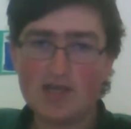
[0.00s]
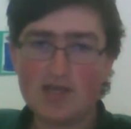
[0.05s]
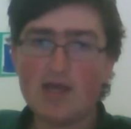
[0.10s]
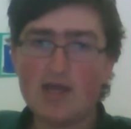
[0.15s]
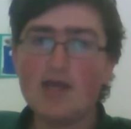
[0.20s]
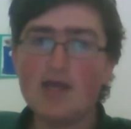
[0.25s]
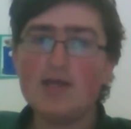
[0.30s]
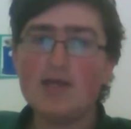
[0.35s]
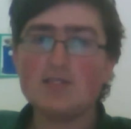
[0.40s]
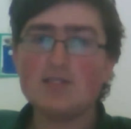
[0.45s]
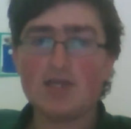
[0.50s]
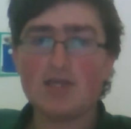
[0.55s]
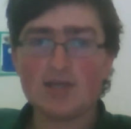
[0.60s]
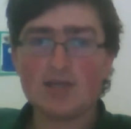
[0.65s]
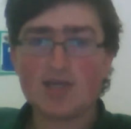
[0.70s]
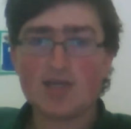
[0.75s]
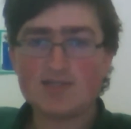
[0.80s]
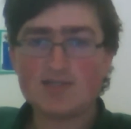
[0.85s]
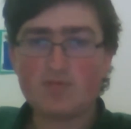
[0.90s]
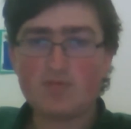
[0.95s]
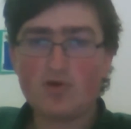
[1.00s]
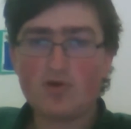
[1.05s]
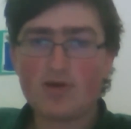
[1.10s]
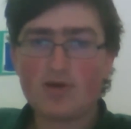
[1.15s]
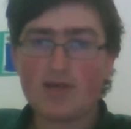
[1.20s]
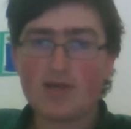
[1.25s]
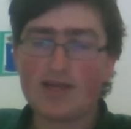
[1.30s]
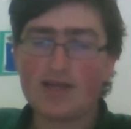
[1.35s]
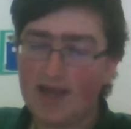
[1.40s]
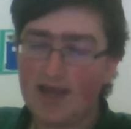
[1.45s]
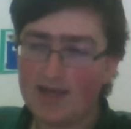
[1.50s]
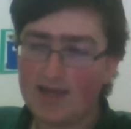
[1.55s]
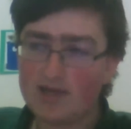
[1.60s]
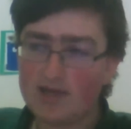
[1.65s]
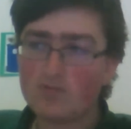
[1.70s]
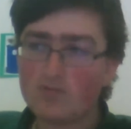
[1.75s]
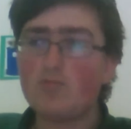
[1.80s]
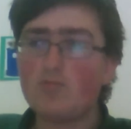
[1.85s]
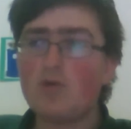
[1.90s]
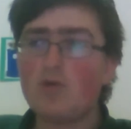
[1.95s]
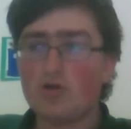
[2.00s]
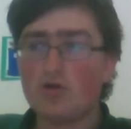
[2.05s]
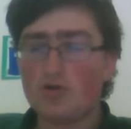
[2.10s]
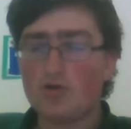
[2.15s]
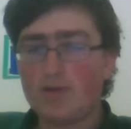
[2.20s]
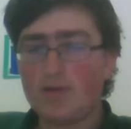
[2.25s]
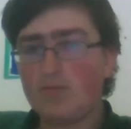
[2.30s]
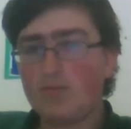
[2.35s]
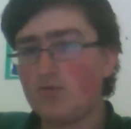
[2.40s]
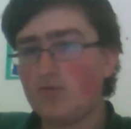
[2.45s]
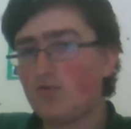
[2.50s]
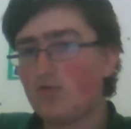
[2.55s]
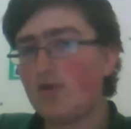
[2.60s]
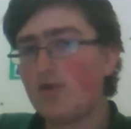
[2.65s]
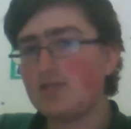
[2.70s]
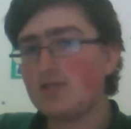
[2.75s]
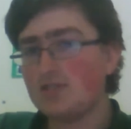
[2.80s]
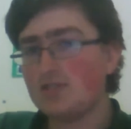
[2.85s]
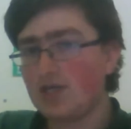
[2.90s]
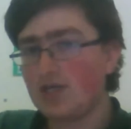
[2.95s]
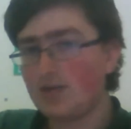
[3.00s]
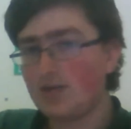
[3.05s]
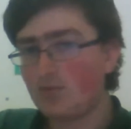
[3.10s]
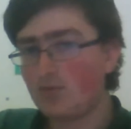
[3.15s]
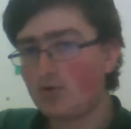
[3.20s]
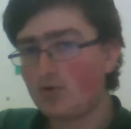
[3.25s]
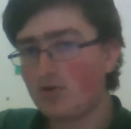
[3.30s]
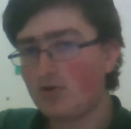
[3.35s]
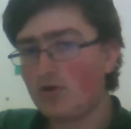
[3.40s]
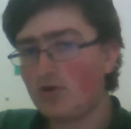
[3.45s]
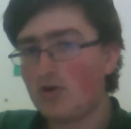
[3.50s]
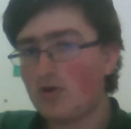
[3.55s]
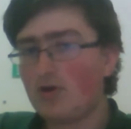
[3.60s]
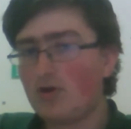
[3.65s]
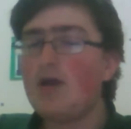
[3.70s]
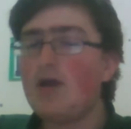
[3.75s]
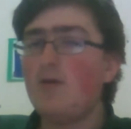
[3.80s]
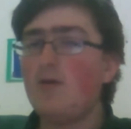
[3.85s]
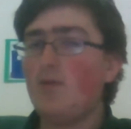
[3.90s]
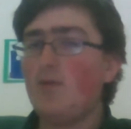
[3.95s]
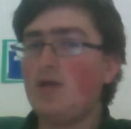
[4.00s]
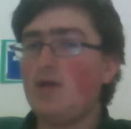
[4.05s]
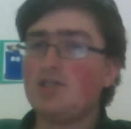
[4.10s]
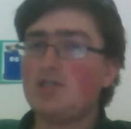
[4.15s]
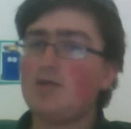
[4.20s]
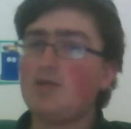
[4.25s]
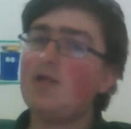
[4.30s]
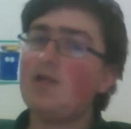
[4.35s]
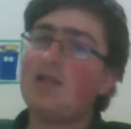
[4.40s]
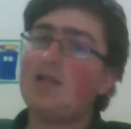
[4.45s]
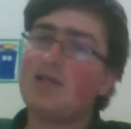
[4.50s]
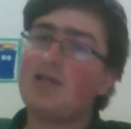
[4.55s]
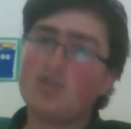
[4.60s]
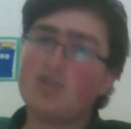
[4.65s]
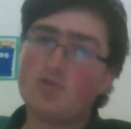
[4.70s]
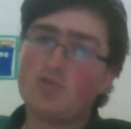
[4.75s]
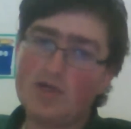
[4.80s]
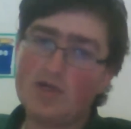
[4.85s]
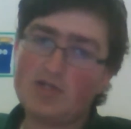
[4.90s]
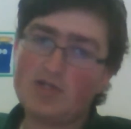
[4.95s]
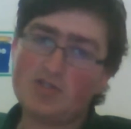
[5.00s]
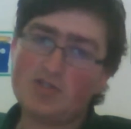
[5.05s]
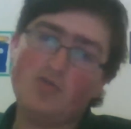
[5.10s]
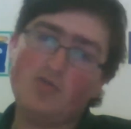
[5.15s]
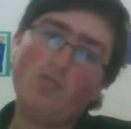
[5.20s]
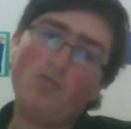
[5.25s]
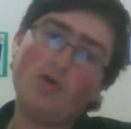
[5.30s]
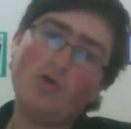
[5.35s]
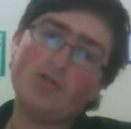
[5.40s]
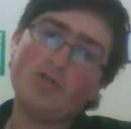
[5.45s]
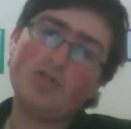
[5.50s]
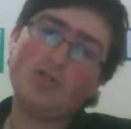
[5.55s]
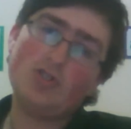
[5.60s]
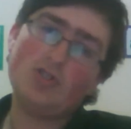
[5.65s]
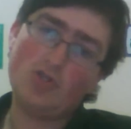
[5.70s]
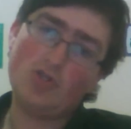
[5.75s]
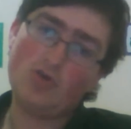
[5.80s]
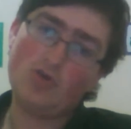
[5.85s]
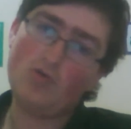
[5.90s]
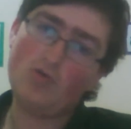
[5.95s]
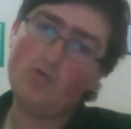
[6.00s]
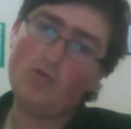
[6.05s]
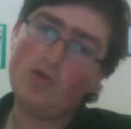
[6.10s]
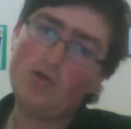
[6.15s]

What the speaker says: Second Ice Block, again, a lot of people treat as a sideboard card, but in something like Swiss you want 2.